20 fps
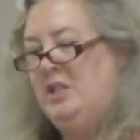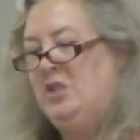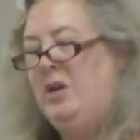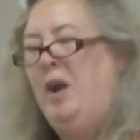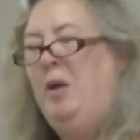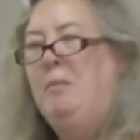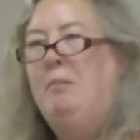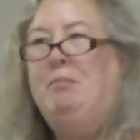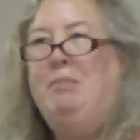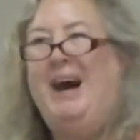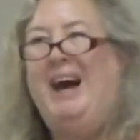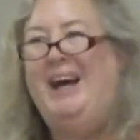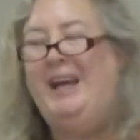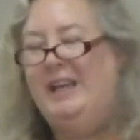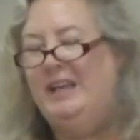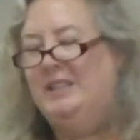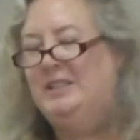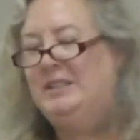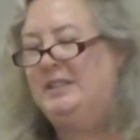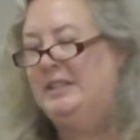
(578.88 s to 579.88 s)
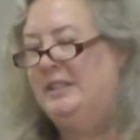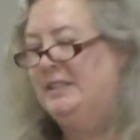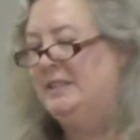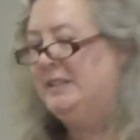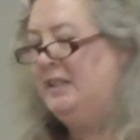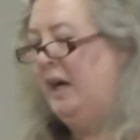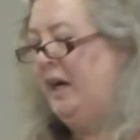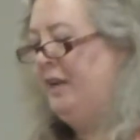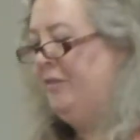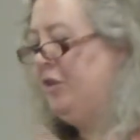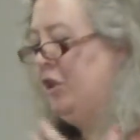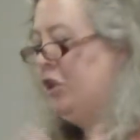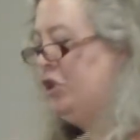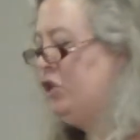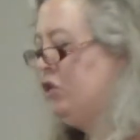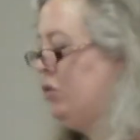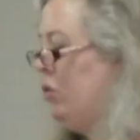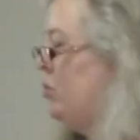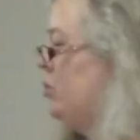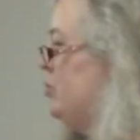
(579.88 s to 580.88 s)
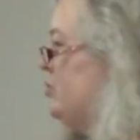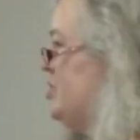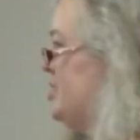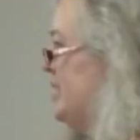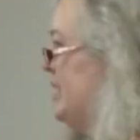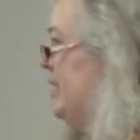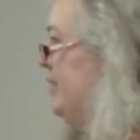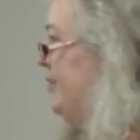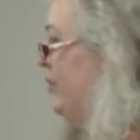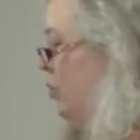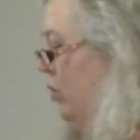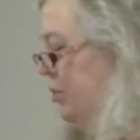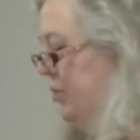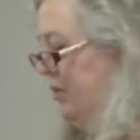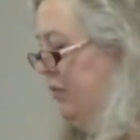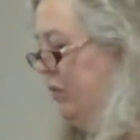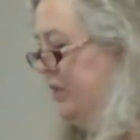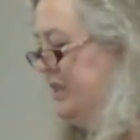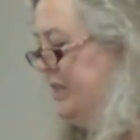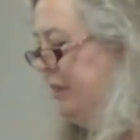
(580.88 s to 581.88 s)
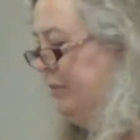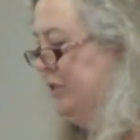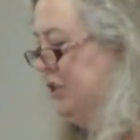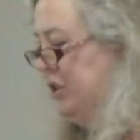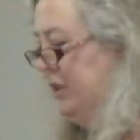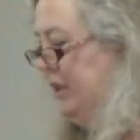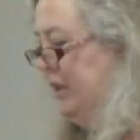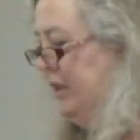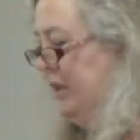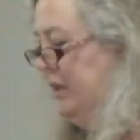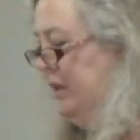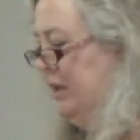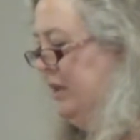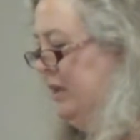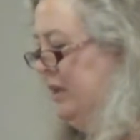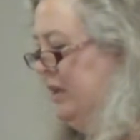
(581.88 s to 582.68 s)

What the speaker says: So I don't buy into this kind of Control-Z form of redemption.